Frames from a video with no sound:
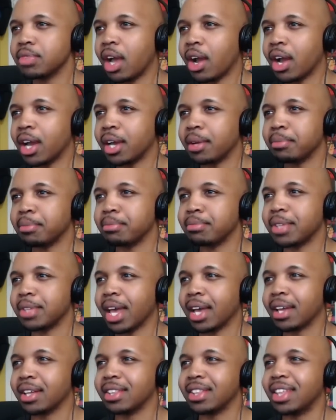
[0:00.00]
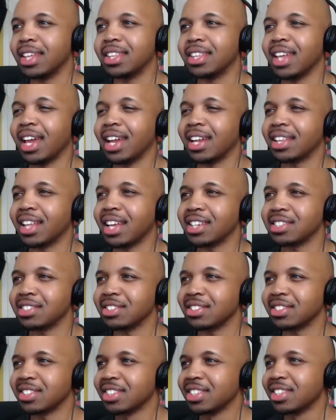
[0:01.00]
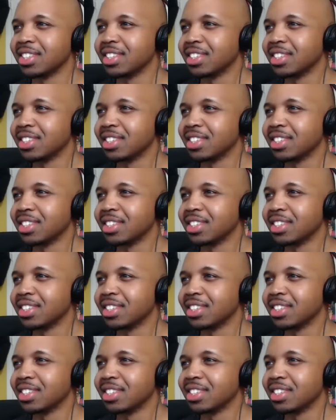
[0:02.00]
Alright. Yeah, that didn't last long.